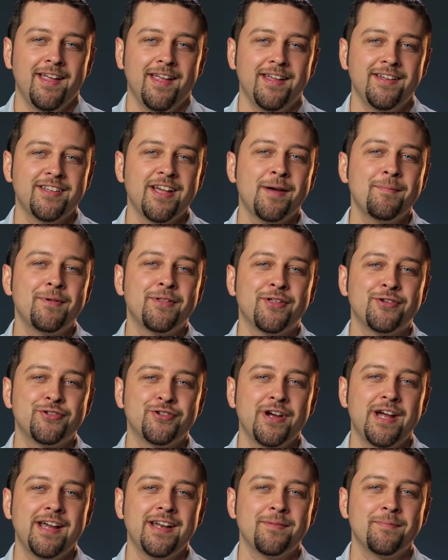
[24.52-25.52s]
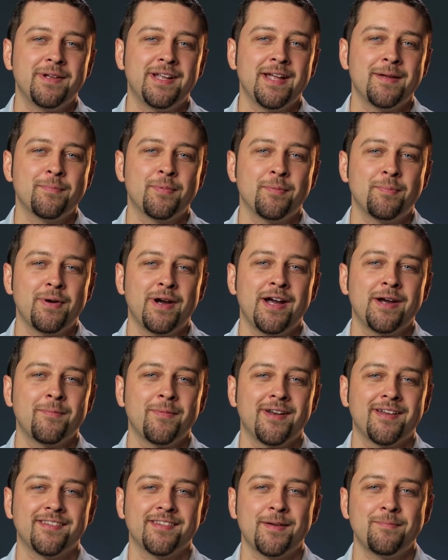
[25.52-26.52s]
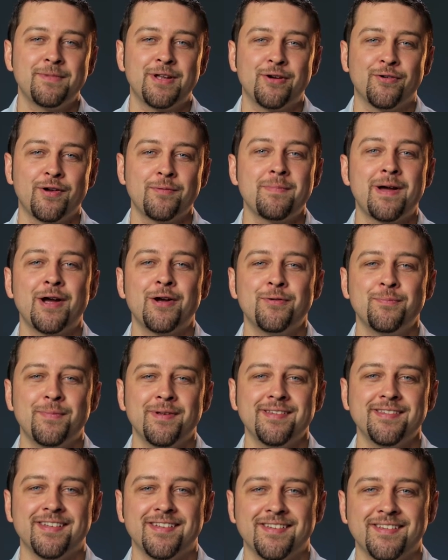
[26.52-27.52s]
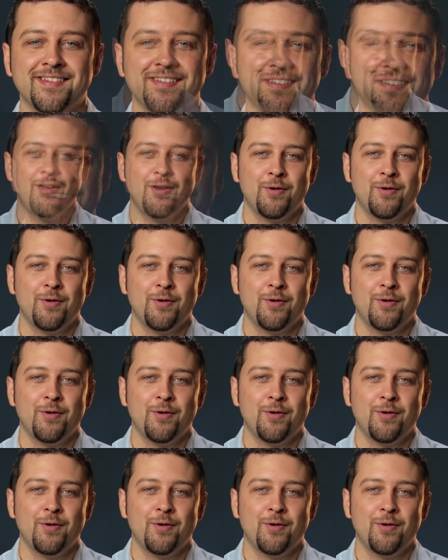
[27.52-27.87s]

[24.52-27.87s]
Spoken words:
He taught me the trade and began preparing me to someday run my own business.